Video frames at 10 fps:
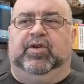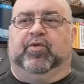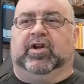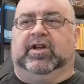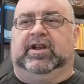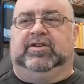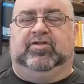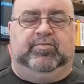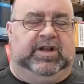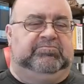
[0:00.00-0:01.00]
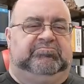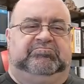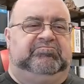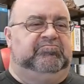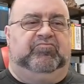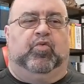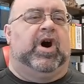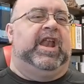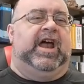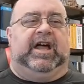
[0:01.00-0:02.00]
hope you enjoyed my little bit
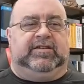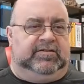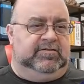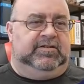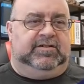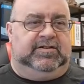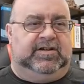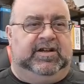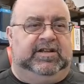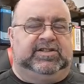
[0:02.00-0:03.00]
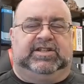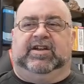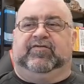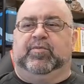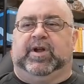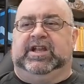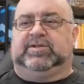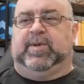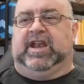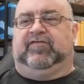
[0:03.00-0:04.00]
of a rant. There was
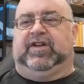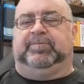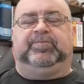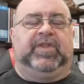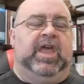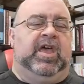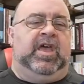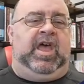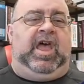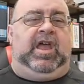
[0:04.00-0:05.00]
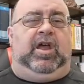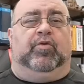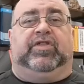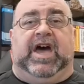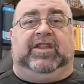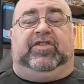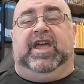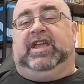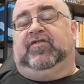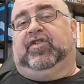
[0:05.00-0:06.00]
a lot going on. Some of it
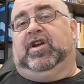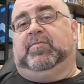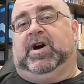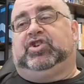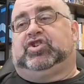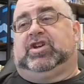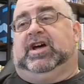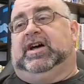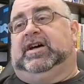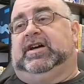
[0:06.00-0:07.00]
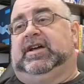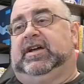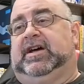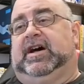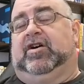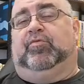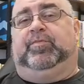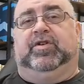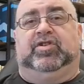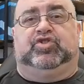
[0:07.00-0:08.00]
was frustrating this week, obviously,
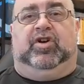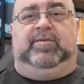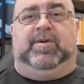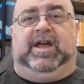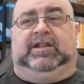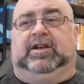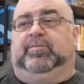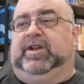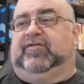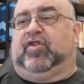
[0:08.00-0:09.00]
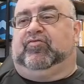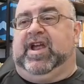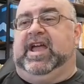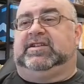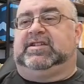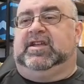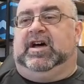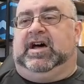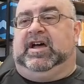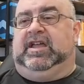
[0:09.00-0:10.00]
especially when
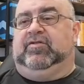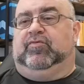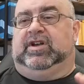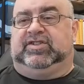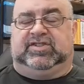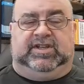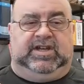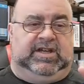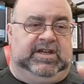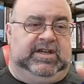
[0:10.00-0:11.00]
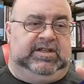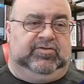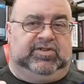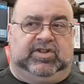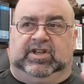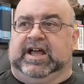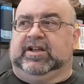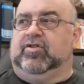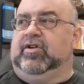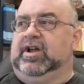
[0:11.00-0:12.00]
it came to
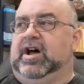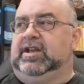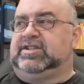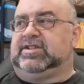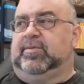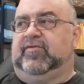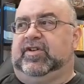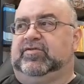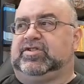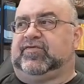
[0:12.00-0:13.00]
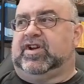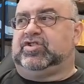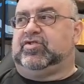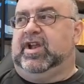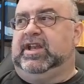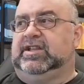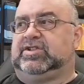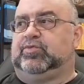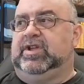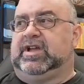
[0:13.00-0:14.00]
some of what we're
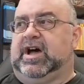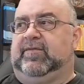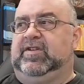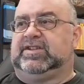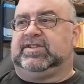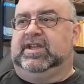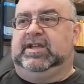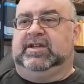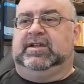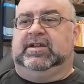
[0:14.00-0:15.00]
running into